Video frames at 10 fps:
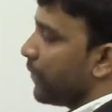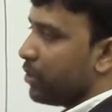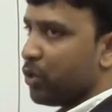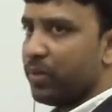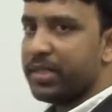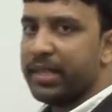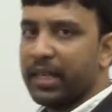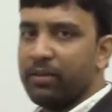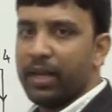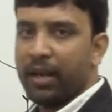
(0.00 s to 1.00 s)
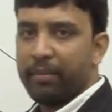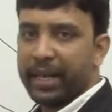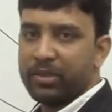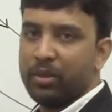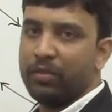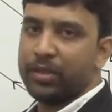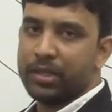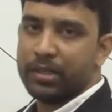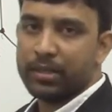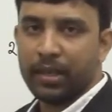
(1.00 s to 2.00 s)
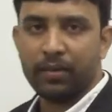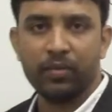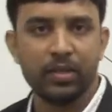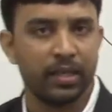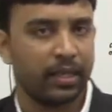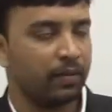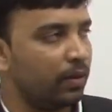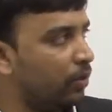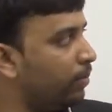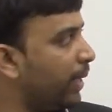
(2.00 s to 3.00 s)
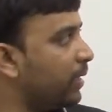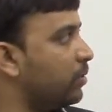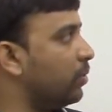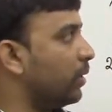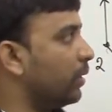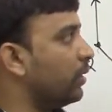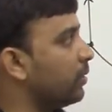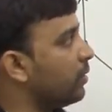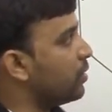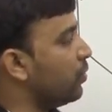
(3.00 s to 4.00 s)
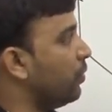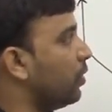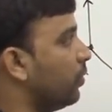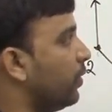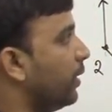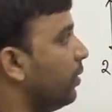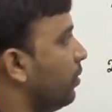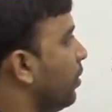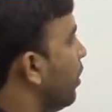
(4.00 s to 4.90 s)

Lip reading: So which cycle will have maximum efficiency and which cycle will give maximum work done? This we want to find out